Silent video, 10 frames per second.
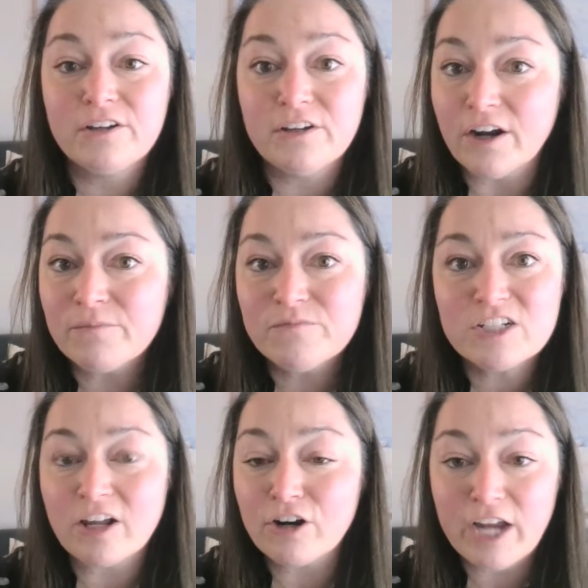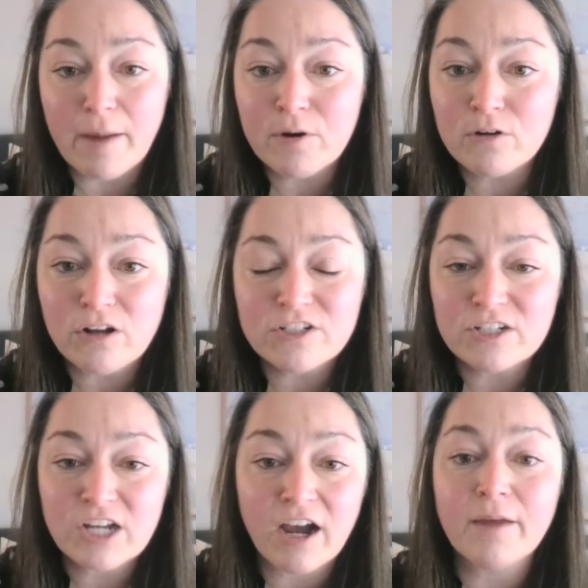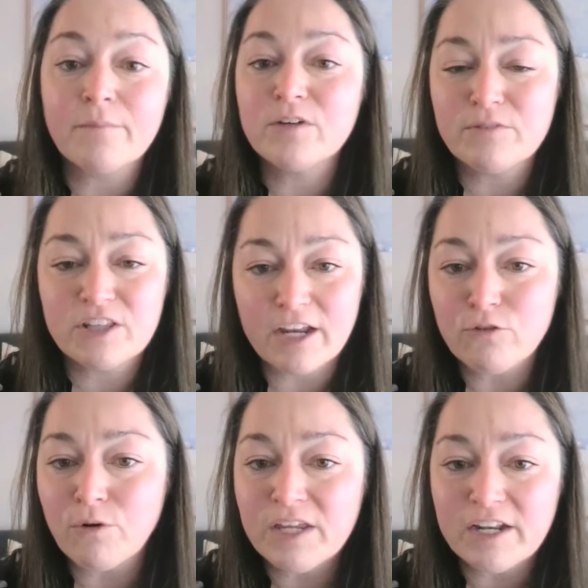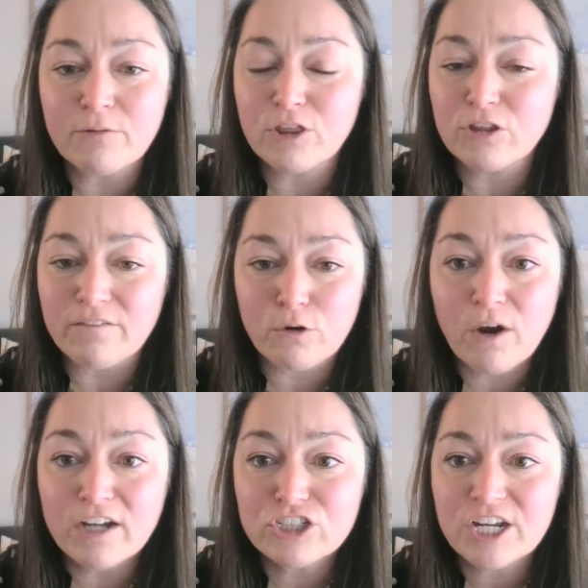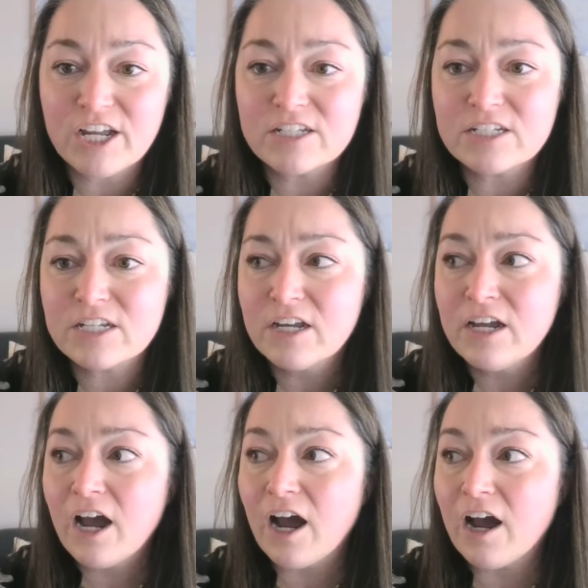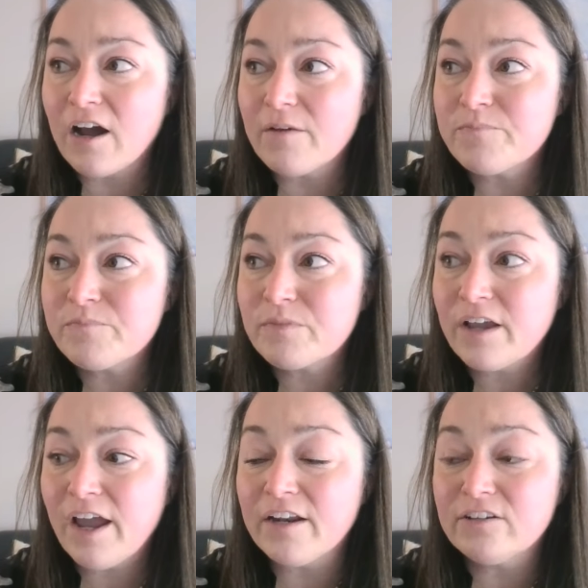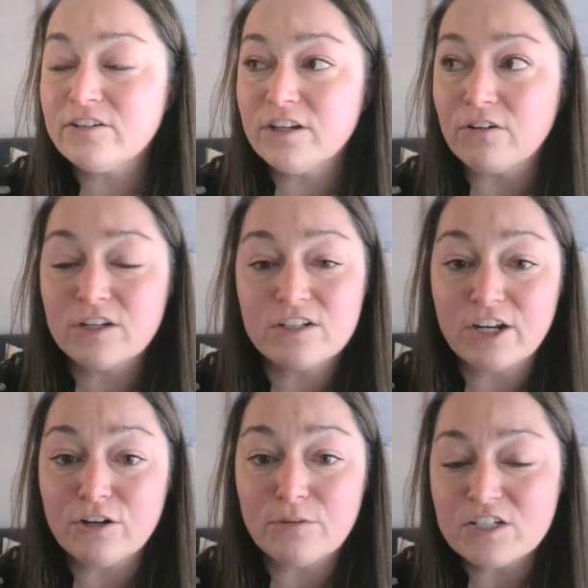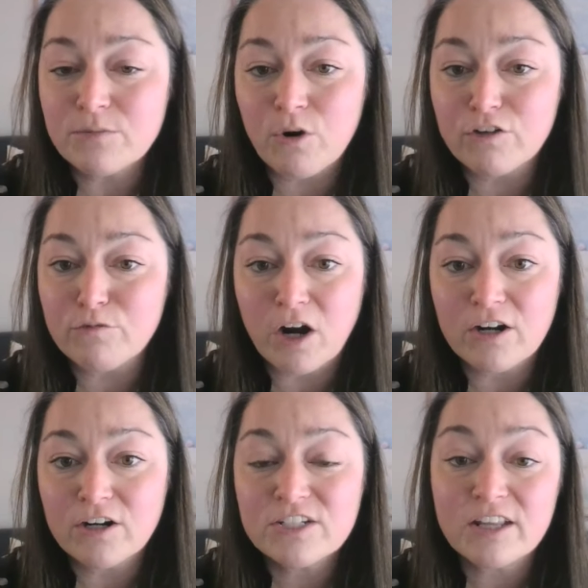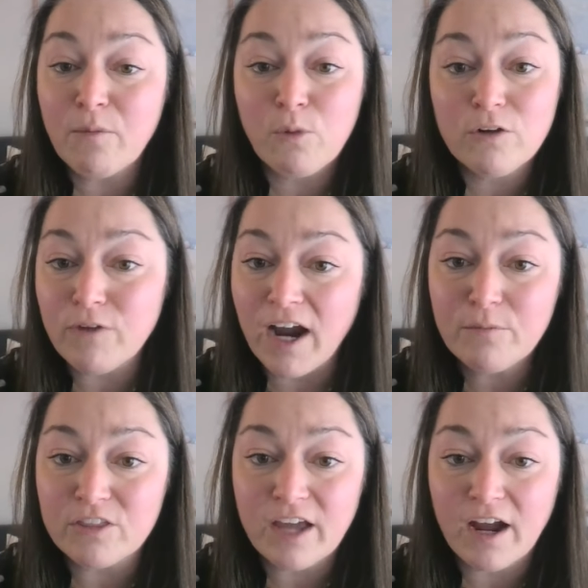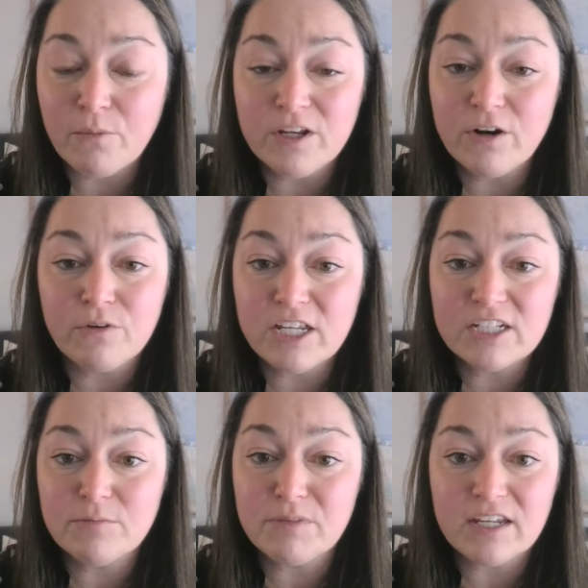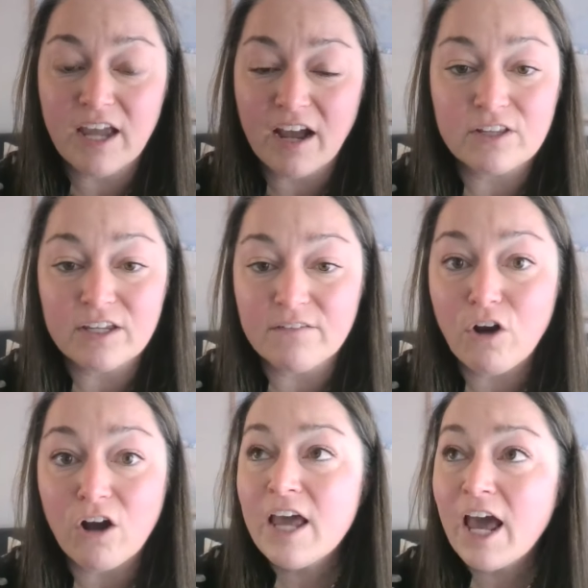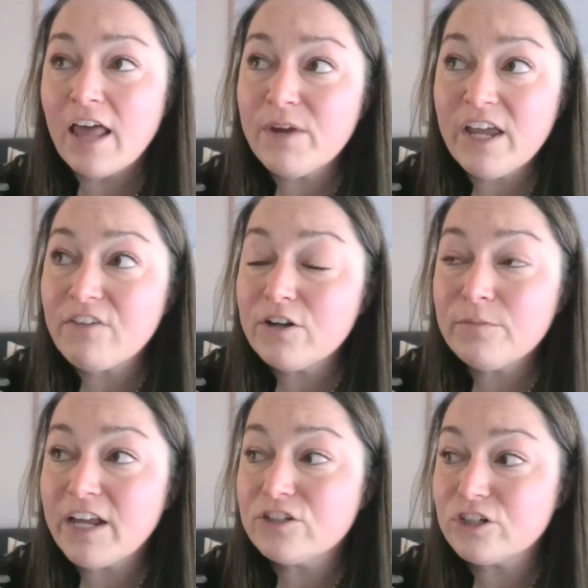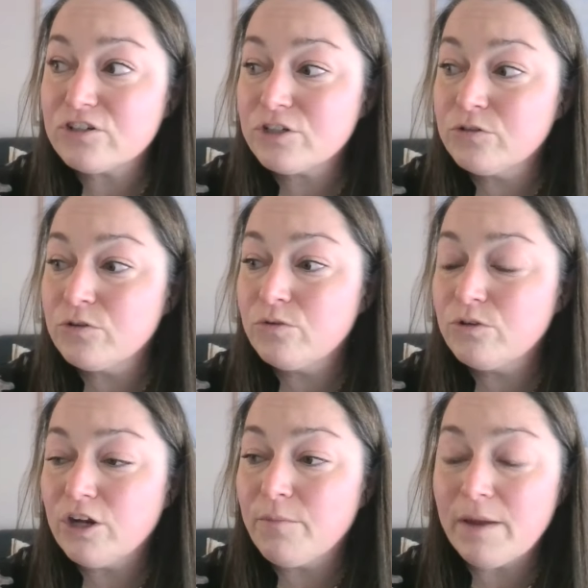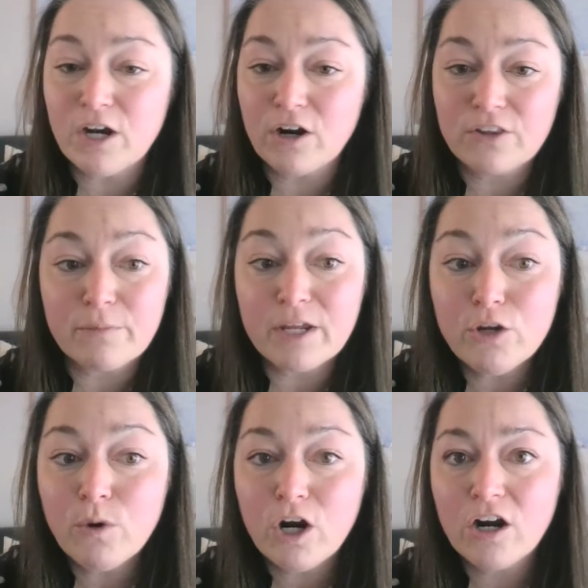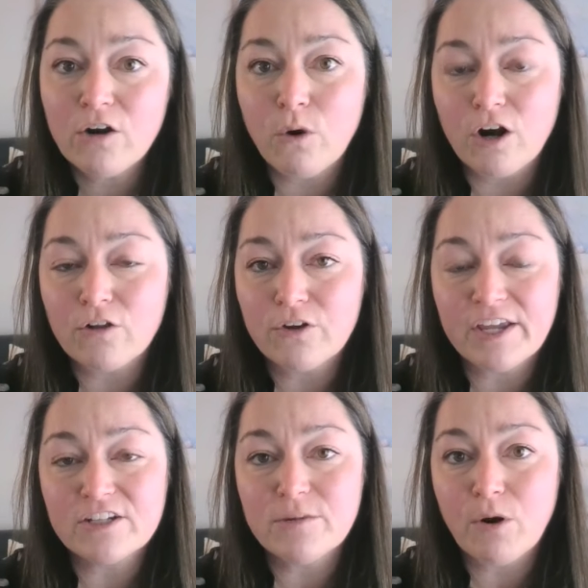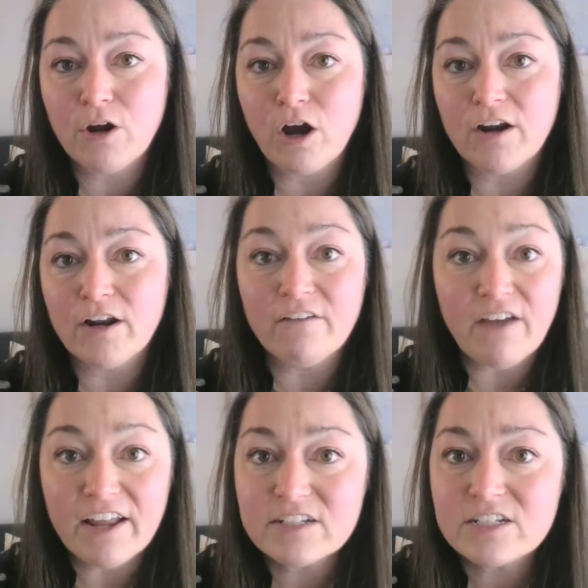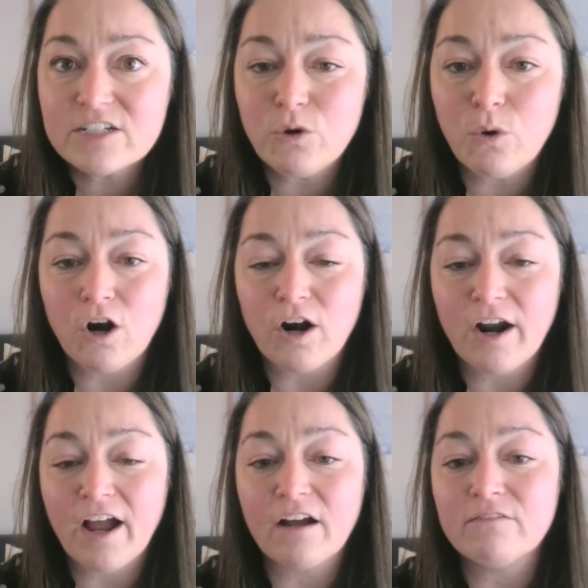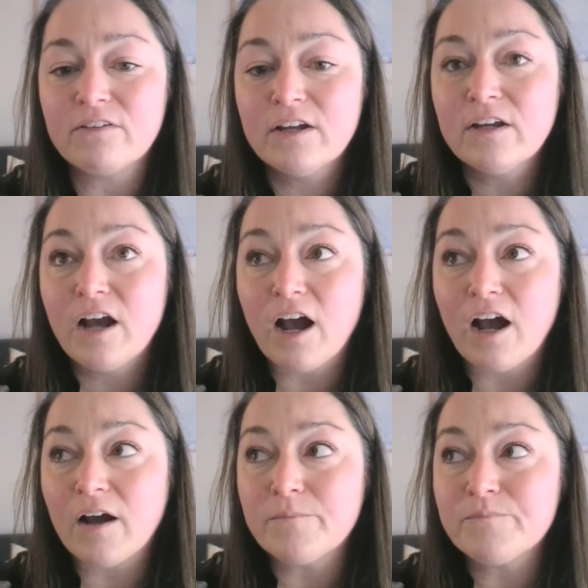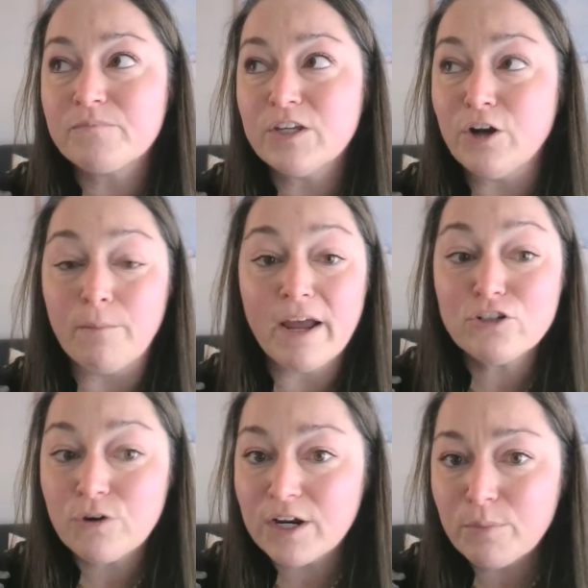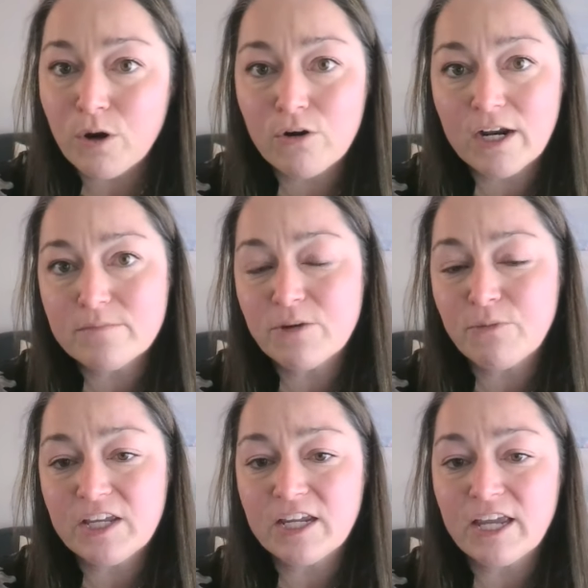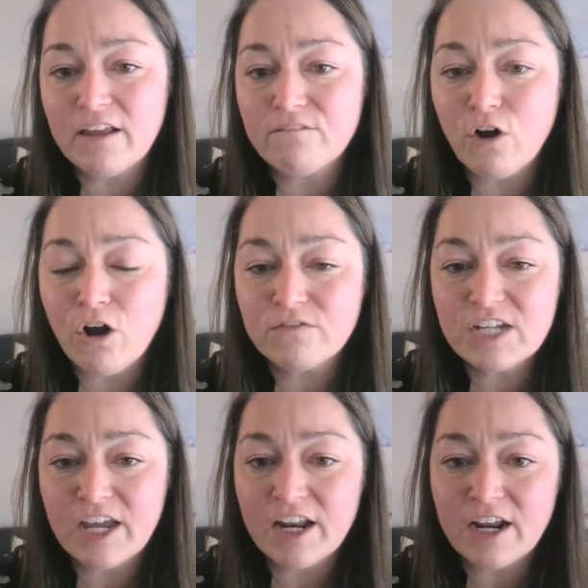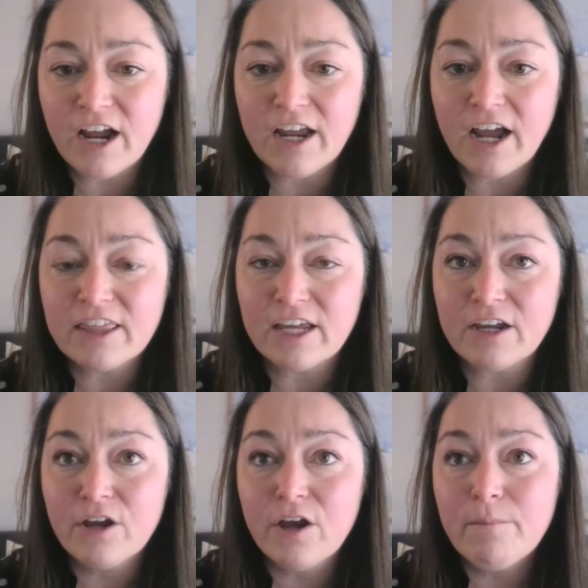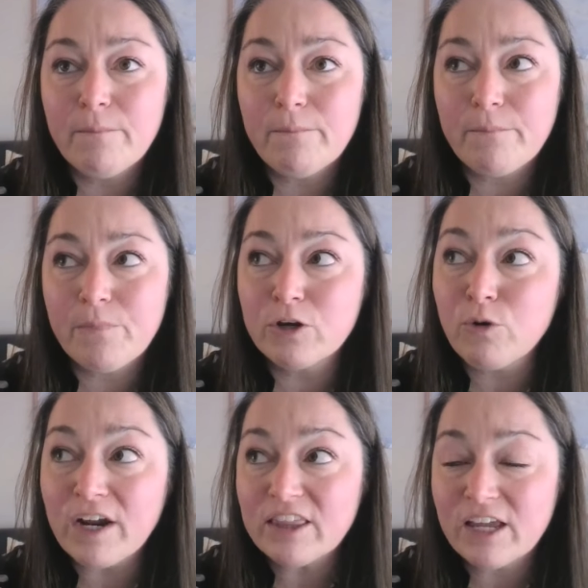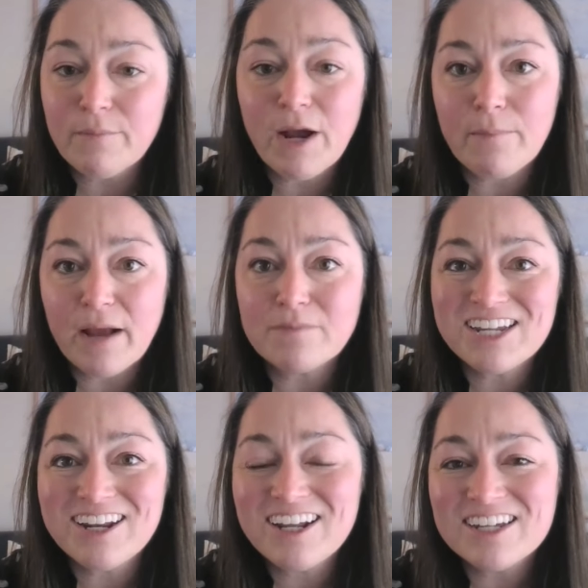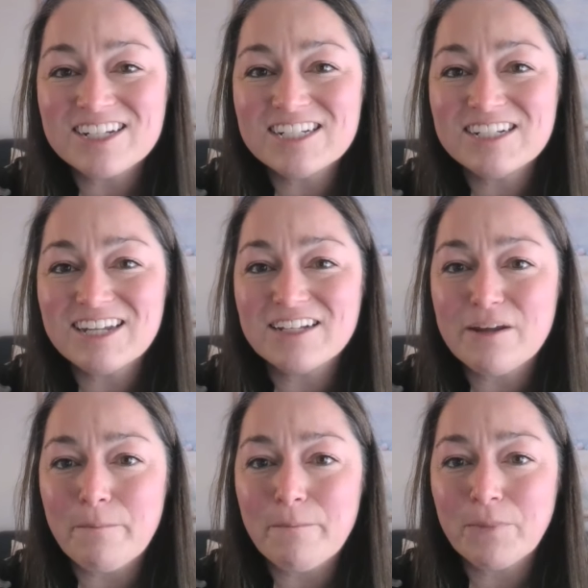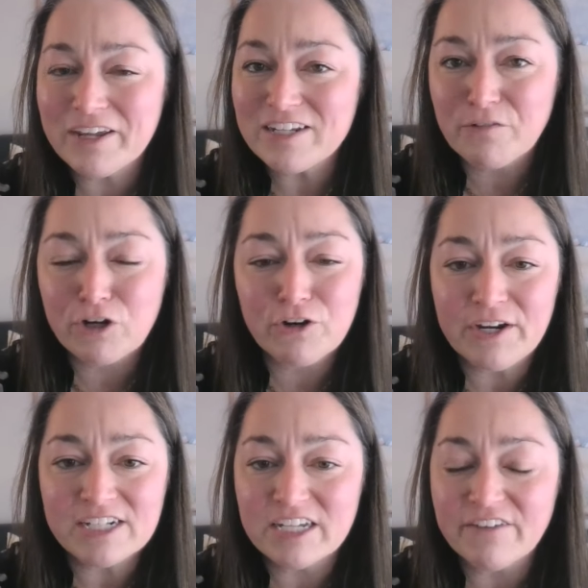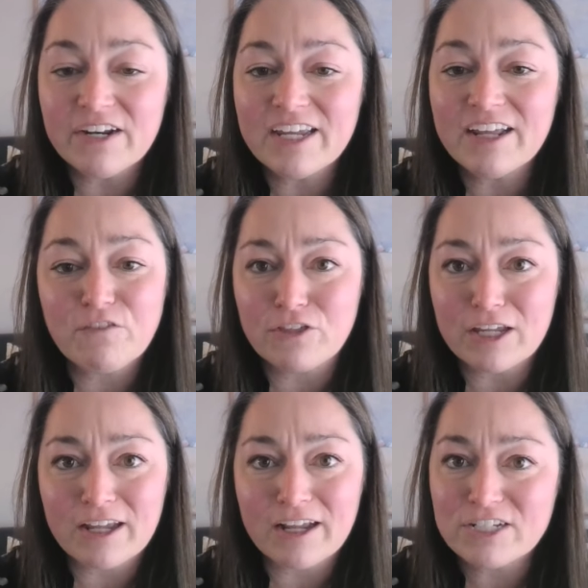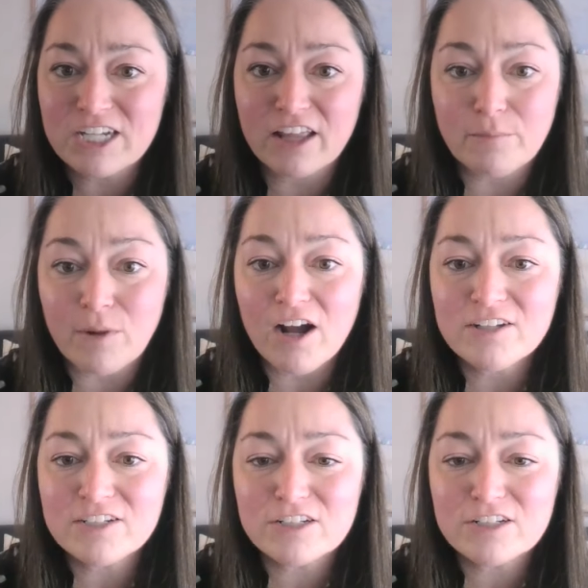you know, send our capital calls on time, come to the annual meeting with thoughtful questions, um, and you know continue to be supportive partners and, and, we're fine with that we don't need to be heavily involved and then we have other managers who you know maybe are a little bit newer or are looking to put on events or have um, you know mentoring programs that we can get involved in I, I think the great thing about Babson is it's a place for creativity and for thinking outside the box.